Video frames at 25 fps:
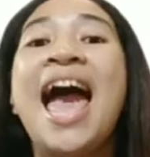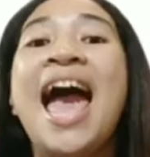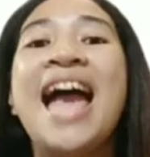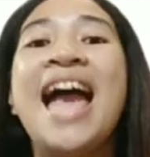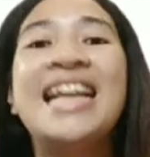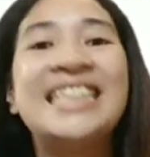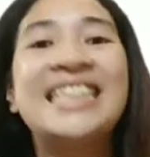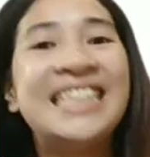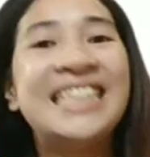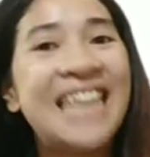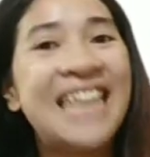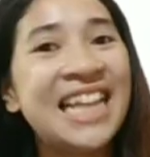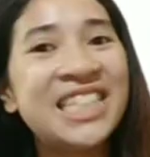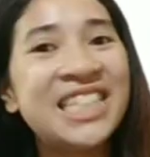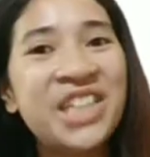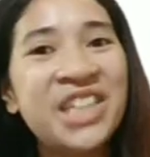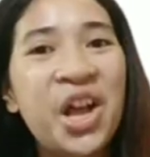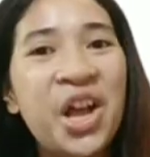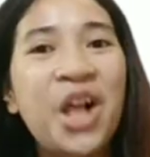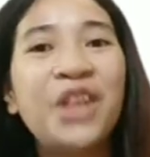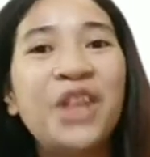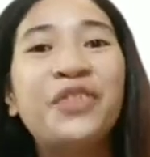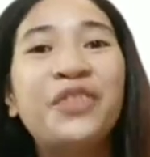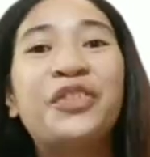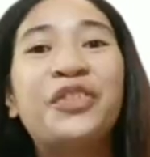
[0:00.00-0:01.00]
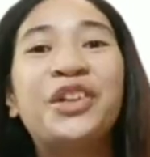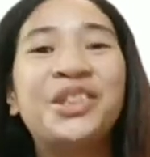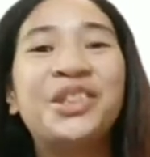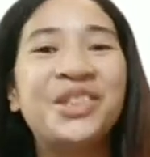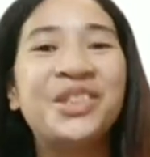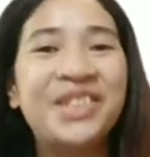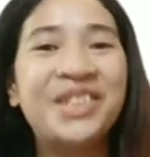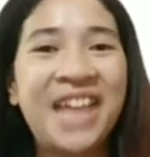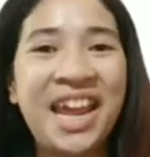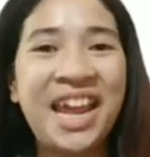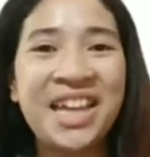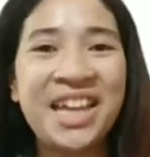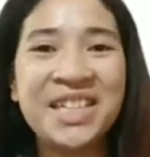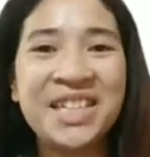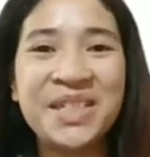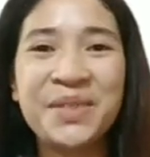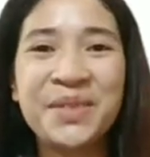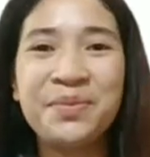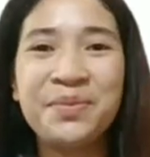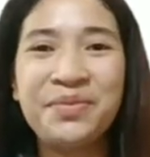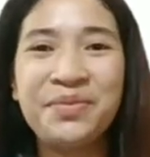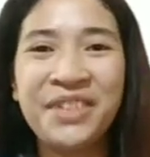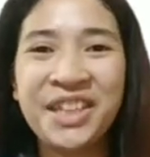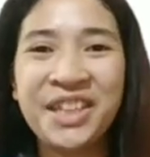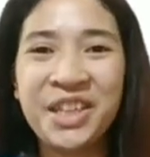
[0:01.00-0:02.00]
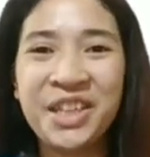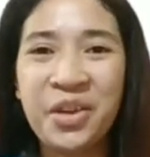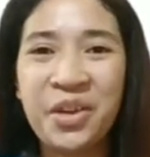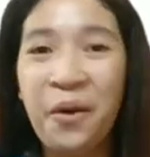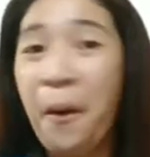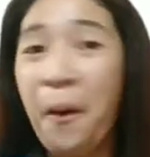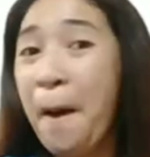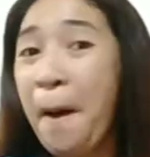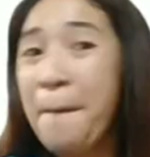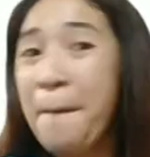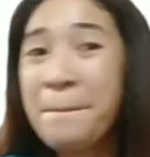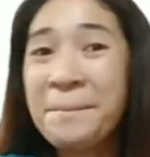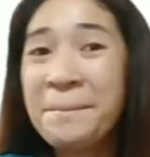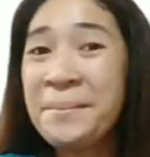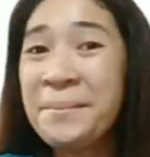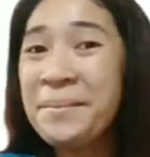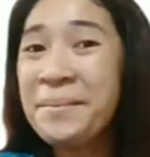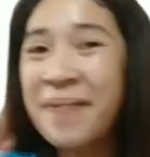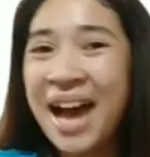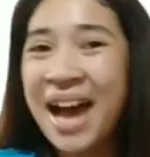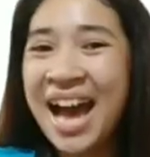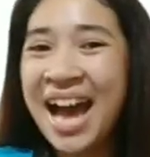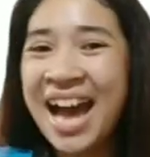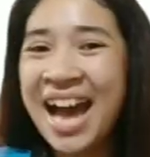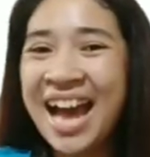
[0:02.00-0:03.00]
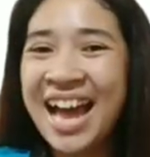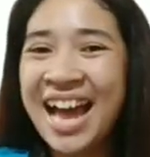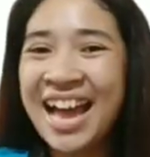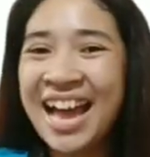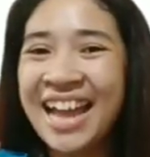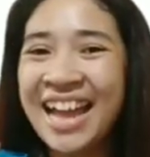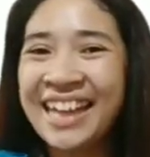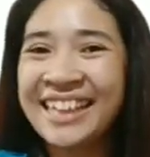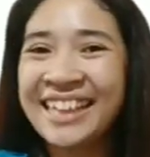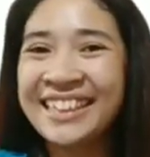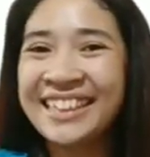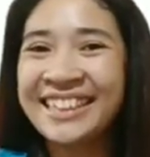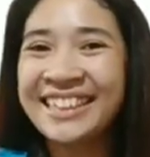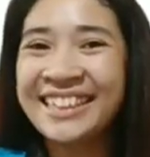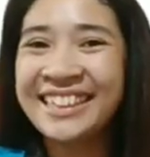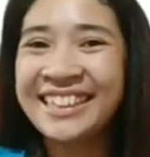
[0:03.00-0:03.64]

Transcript: And that's all for today's video. Bye!